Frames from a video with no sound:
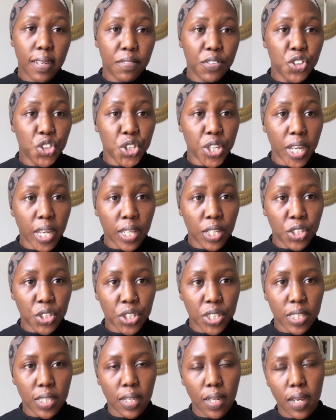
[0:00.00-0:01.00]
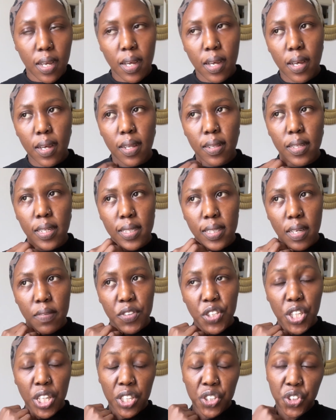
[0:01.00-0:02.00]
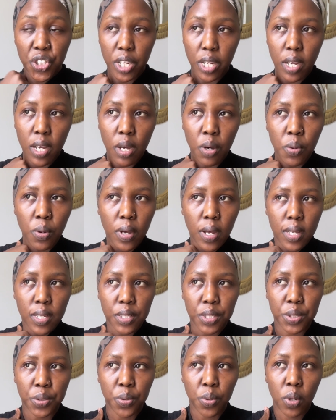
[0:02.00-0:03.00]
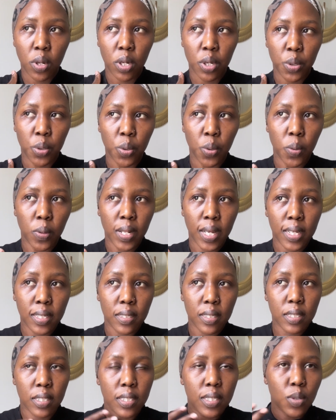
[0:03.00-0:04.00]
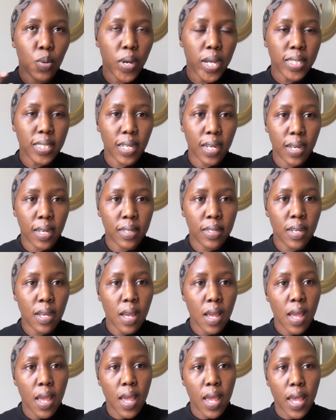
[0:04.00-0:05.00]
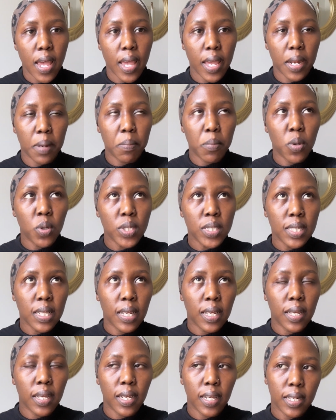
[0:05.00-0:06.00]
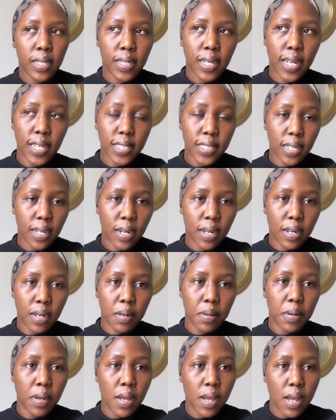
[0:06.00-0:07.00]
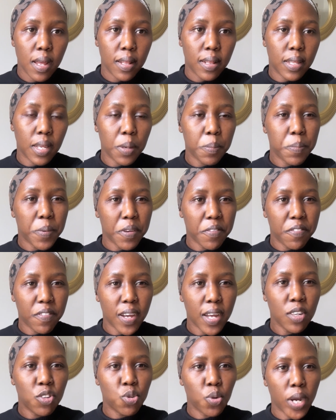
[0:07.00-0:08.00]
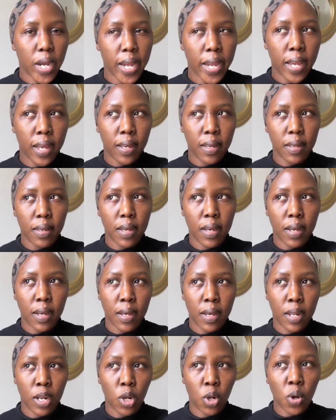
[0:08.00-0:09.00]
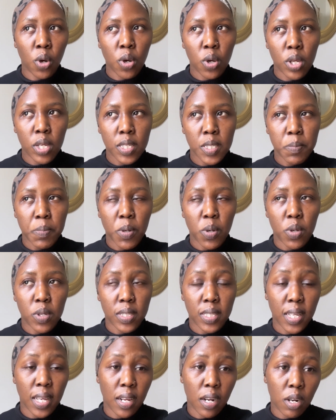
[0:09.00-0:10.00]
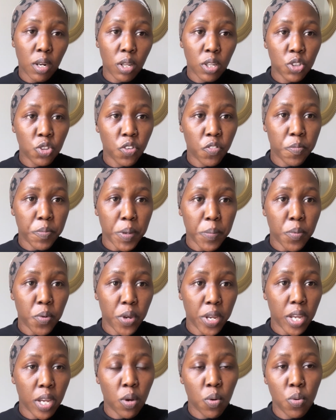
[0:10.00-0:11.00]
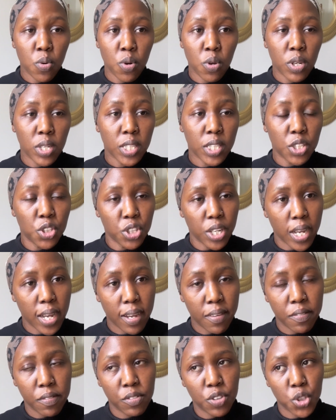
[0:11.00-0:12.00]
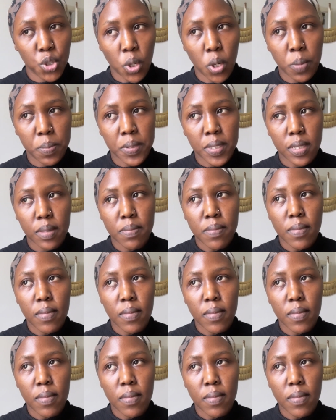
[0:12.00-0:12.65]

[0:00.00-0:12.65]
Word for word: have changed uh, things have changed now as you all know that it's quite hard and mostly in Qatar they prefer to hire uh, locals because there are a lot of people here who don't have jobs